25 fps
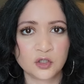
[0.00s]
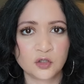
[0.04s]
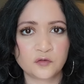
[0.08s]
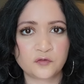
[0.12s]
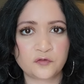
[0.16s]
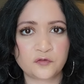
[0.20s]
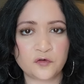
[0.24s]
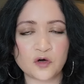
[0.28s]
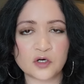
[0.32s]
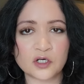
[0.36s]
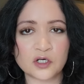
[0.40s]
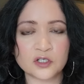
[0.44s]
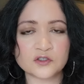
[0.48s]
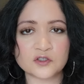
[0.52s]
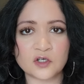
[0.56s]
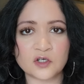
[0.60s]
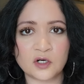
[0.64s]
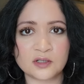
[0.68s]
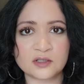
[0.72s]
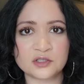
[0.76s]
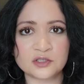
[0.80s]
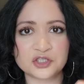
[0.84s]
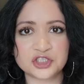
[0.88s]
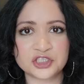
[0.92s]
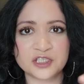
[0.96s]
focus
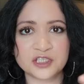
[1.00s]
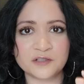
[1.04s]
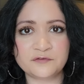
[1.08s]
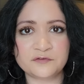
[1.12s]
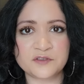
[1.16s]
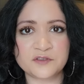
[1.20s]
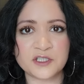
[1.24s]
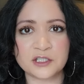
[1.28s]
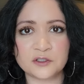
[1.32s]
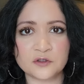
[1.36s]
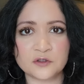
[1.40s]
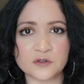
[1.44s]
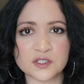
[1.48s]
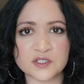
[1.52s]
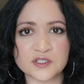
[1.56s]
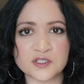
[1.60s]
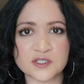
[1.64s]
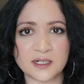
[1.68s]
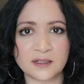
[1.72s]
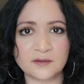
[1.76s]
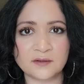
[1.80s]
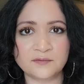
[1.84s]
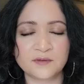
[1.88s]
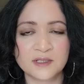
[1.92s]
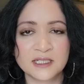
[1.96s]
on shifting
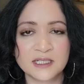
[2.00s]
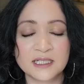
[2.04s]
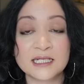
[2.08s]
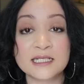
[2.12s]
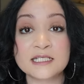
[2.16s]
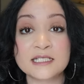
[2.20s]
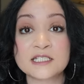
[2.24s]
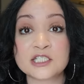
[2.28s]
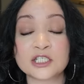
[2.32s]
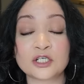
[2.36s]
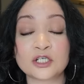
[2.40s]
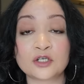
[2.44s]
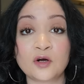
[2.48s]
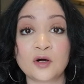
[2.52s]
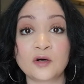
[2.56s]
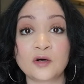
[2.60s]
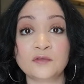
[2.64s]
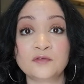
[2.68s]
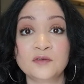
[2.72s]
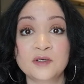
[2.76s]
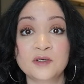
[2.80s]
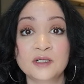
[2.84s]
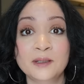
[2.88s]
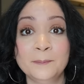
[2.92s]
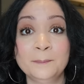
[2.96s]
yourself instead
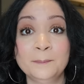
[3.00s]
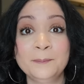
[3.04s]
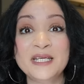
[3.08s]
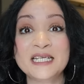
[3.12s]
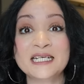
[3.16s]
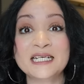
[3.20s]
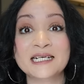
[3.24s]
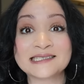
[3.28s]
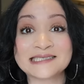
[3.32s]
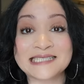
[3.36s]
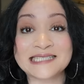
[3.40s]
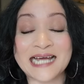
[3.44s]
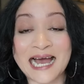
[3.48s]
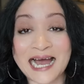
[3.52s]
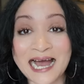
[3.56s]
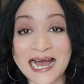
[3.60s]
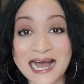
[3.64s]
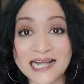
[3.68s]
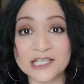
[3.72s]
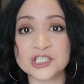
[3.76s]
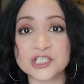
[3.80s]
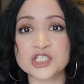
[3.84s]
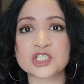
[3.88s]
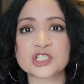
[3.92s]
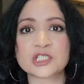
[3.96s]
of being
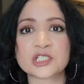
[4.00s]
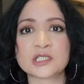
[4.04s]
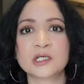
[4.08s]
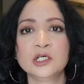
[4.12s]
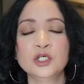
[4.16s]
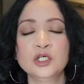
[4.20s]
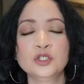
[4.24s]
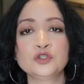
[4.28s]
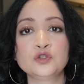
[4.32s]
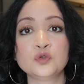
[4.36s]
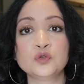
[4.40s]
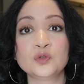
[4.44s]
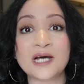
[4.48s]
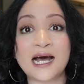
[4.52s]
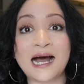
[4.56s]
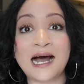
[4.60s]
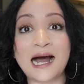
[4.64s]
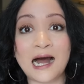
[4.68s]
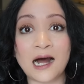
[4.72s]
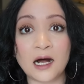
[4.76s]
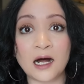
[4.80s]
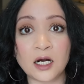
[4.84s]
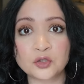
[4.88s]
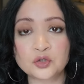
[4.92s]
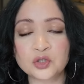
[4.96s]
attached to
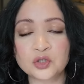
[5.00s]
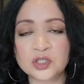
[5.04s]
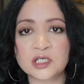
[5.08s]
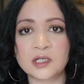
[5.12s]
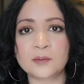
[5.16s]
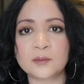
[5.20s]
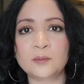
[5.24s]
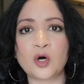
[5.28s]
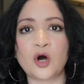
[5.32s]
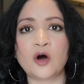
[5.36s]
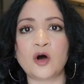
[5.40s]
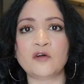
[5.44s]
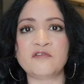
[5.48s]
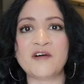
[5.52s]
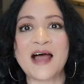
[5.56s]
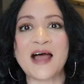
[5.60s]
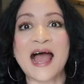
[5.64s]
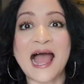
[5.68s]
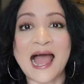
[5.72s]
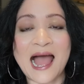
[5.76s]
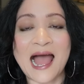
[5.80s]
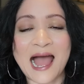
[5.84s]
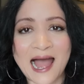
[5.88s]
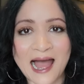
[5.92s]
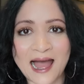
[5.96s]
the outcome of
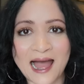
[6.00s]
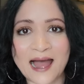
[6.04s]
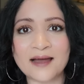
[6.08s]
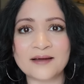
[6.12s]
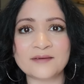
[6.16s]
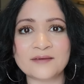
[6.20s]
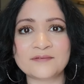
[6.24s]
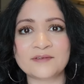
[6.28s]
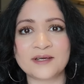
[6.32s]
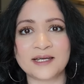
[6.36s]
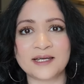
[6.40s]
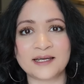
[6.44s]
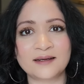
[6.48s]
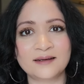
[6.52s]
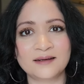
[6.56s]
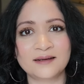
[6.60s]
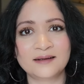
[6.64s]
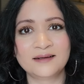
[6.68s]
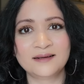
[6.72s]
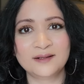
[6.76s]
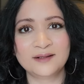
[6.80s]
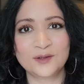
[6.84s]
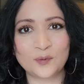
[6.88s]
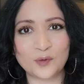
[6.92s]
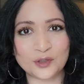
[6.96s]
having
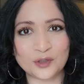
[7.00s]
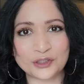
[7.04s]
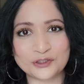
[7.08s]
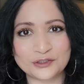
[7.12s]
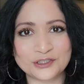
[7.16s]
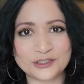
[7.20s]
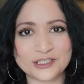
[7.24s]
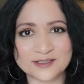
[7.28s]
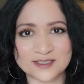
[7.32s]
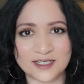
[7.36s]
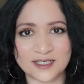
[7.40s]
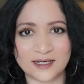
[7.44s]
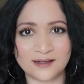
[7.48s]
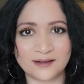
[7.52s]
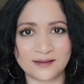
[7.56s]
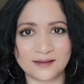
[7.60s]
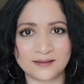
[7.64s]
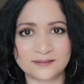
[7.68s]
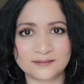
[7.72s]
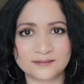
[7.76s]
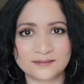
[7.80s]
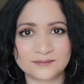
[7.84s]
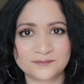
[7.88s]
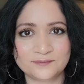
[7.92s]
what you desire.